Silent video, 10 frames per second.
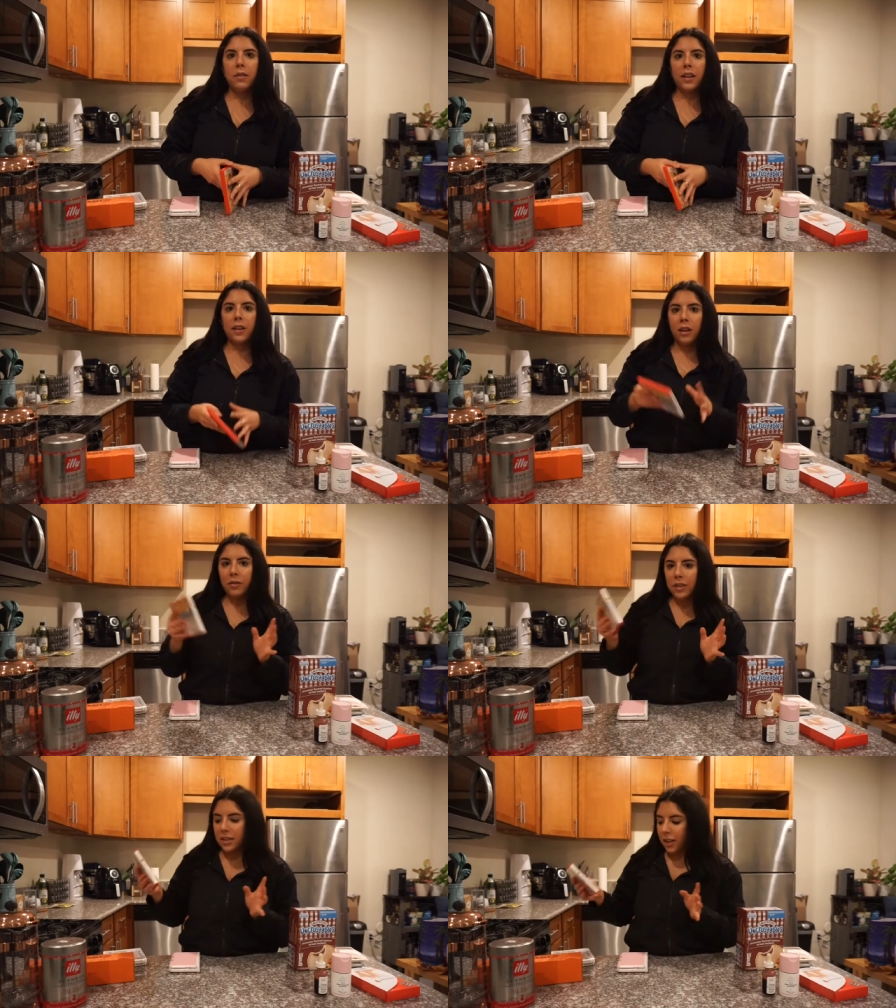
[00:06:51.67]
of like
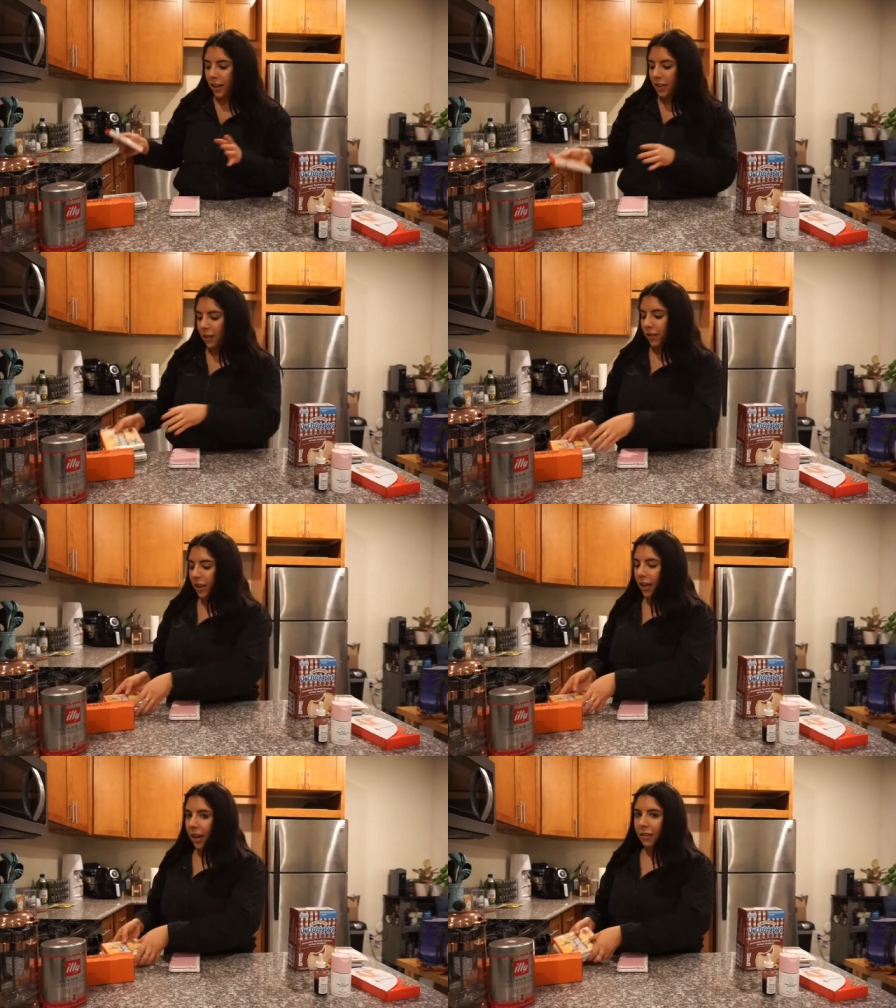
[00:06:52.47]
all of this
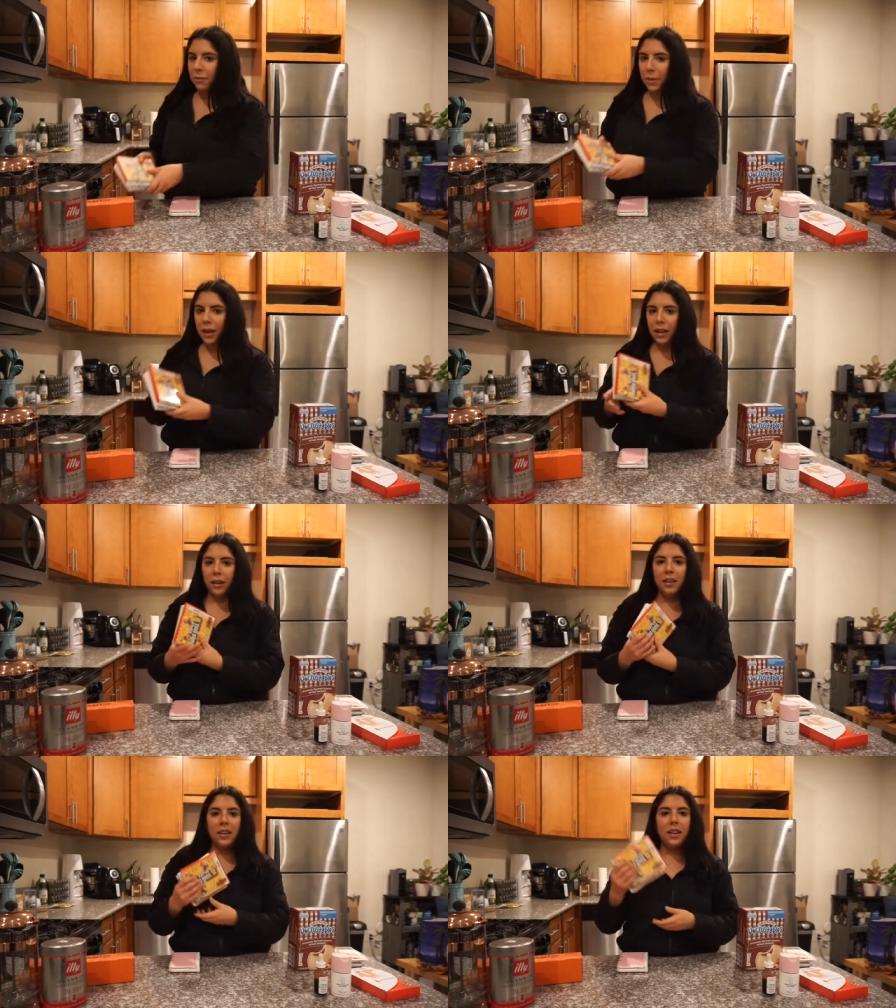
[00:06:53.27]
negativity I've
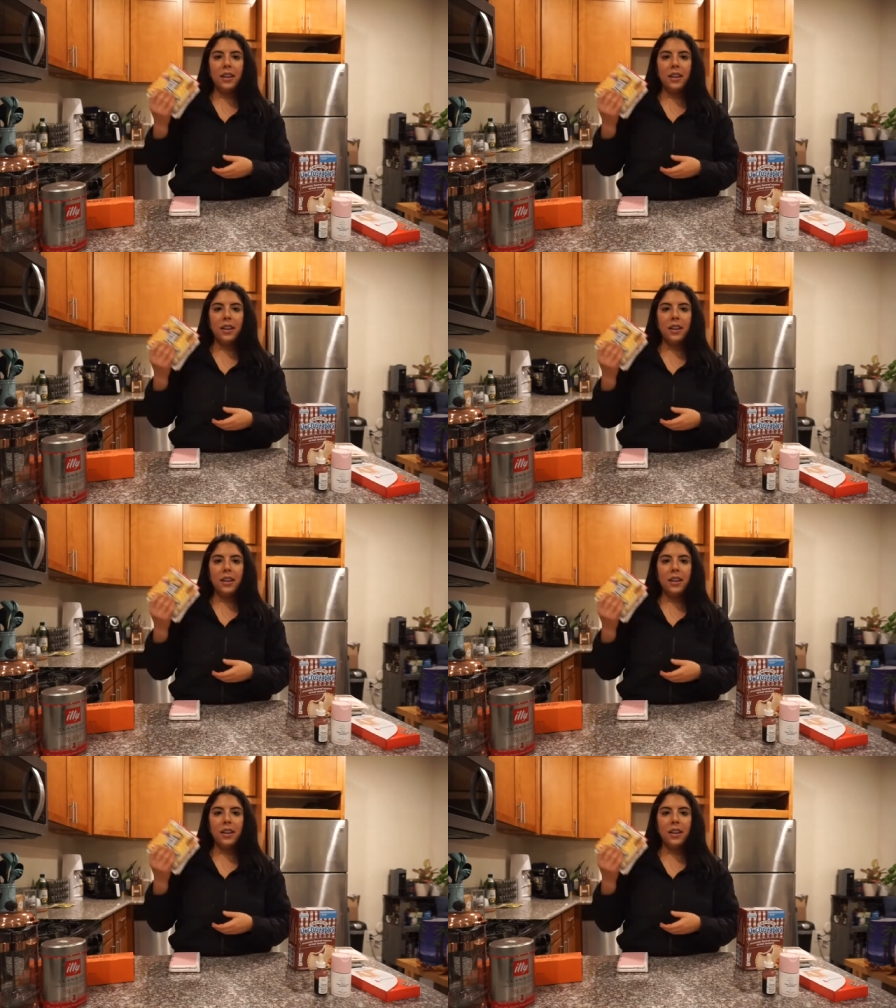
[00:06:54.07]
been